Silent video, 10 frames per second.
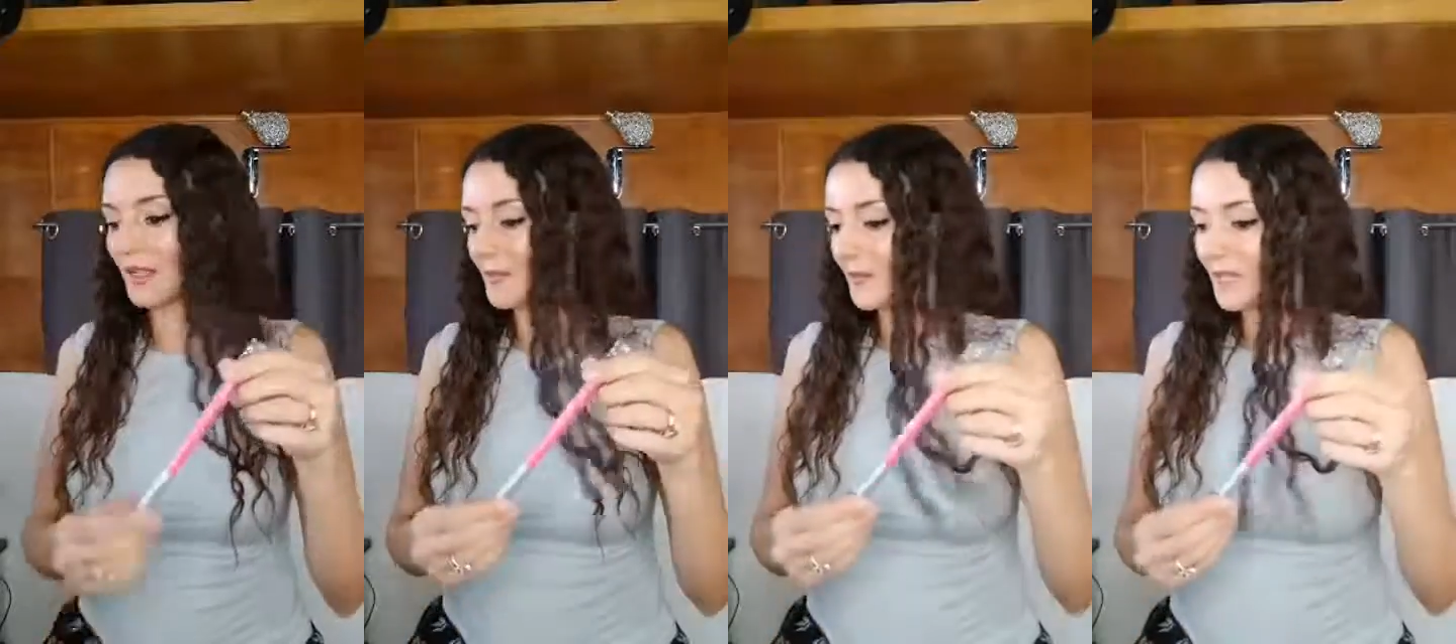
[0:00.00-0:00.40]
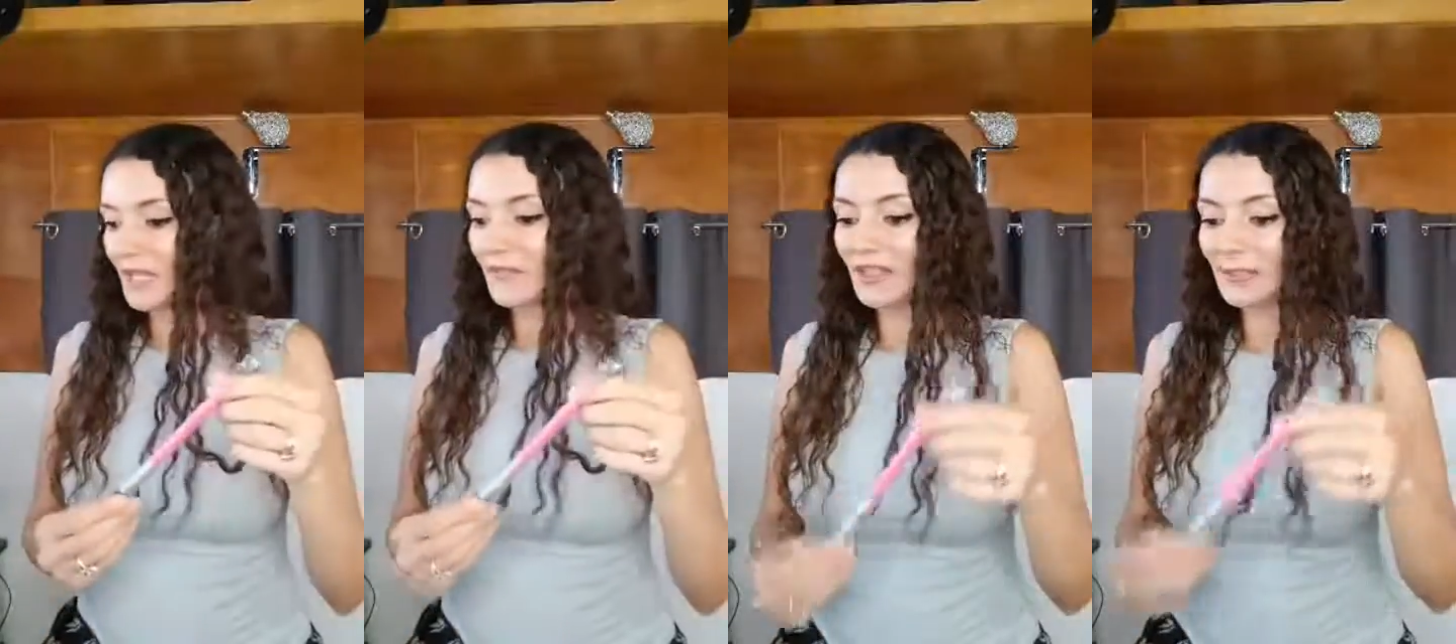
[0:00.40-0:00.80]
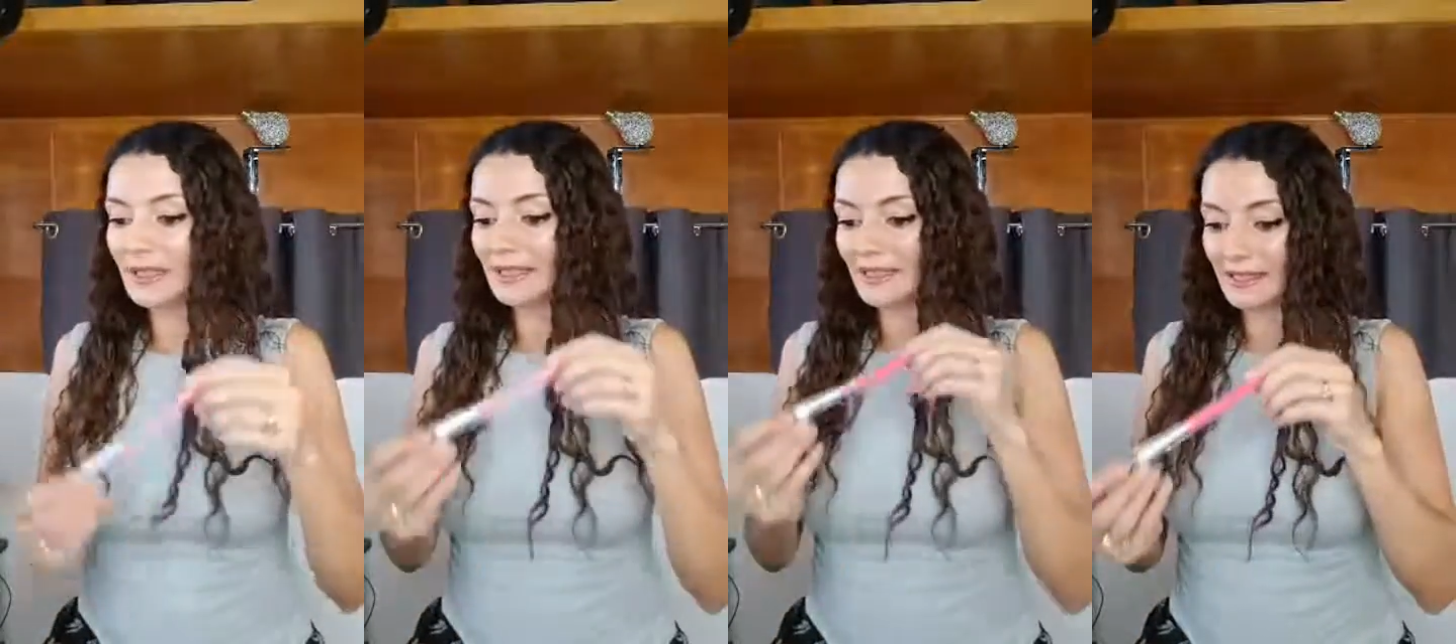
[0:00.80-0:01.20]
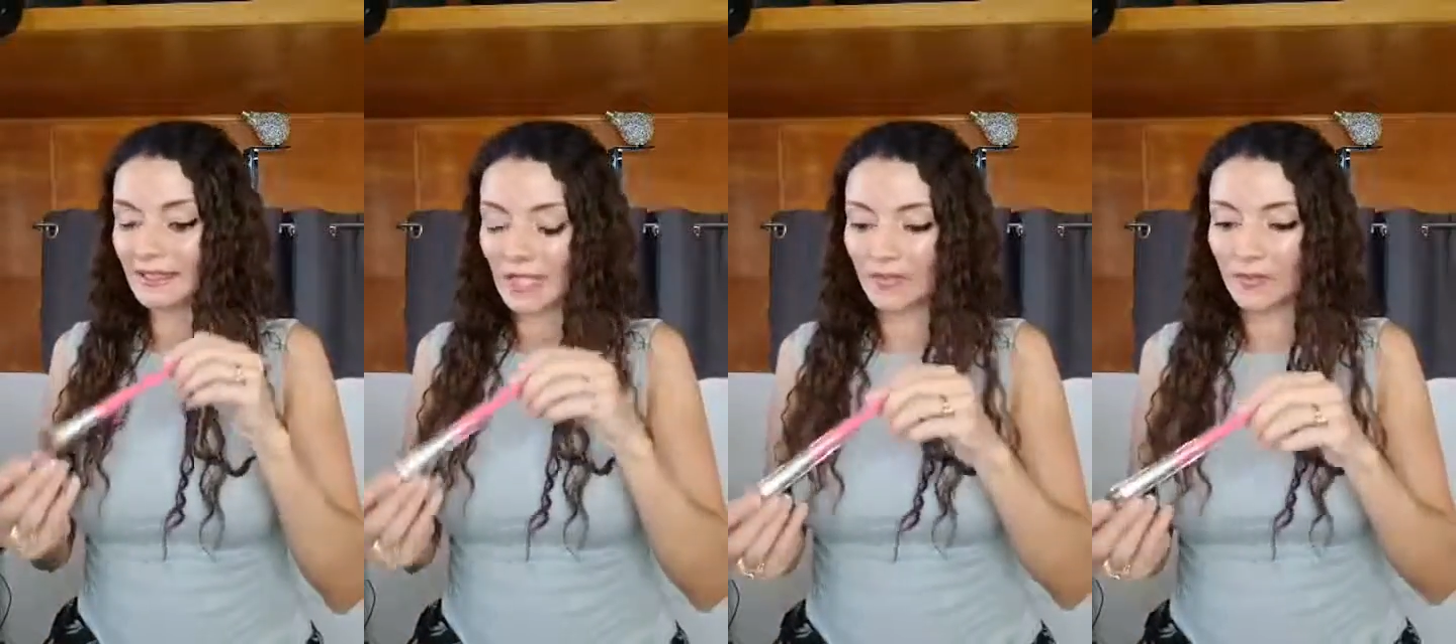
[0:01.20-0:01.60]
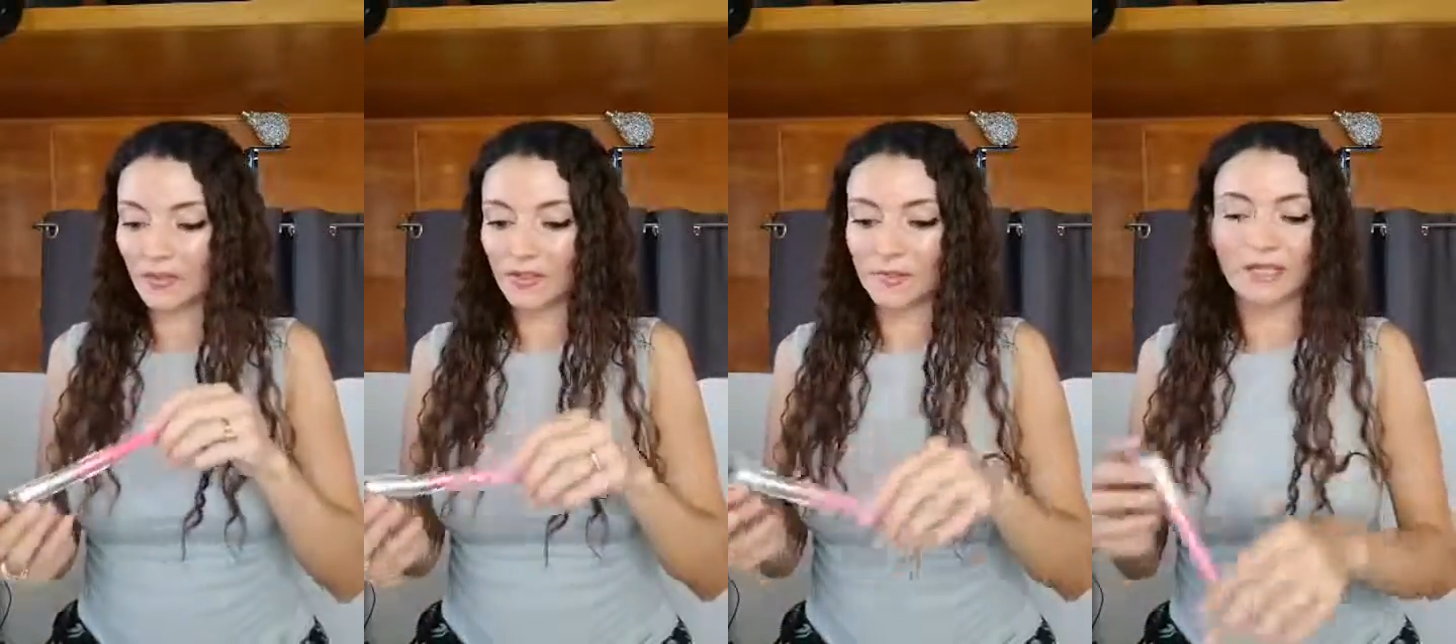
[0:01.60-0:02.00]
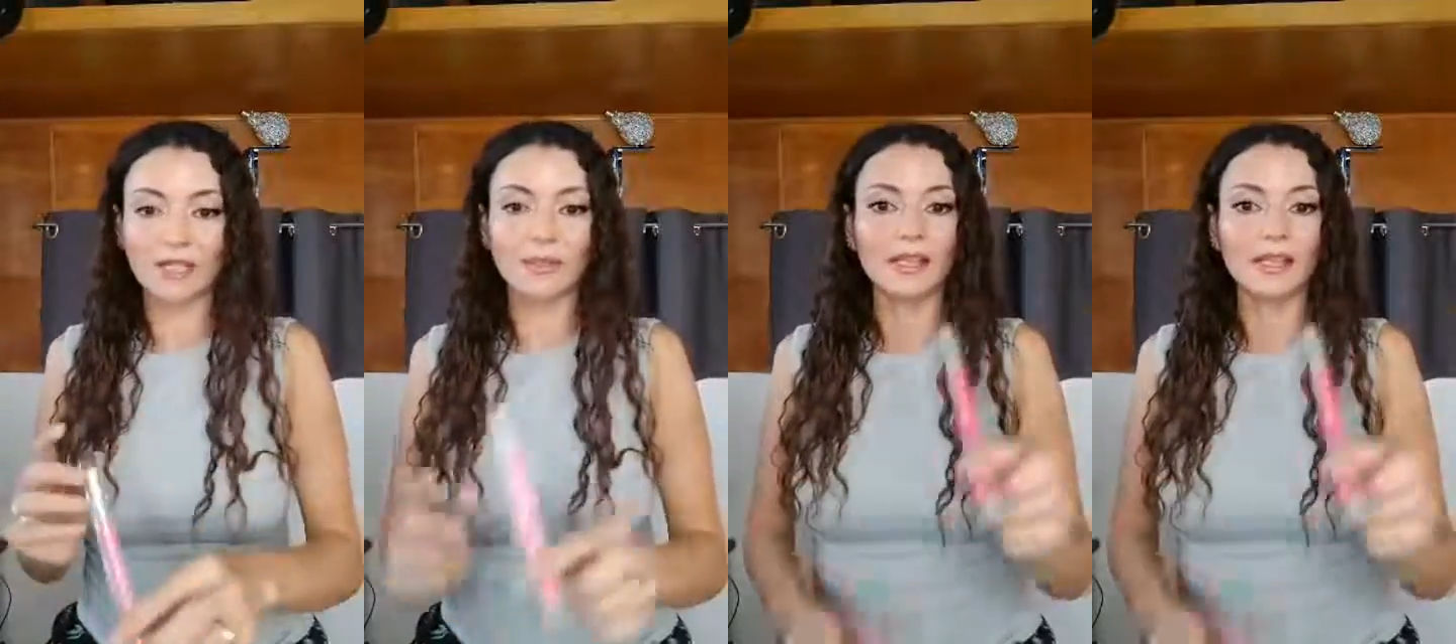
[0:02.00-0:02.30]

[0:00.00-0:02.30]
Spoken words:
if anybody gets a Savvy Minerals makeup kit,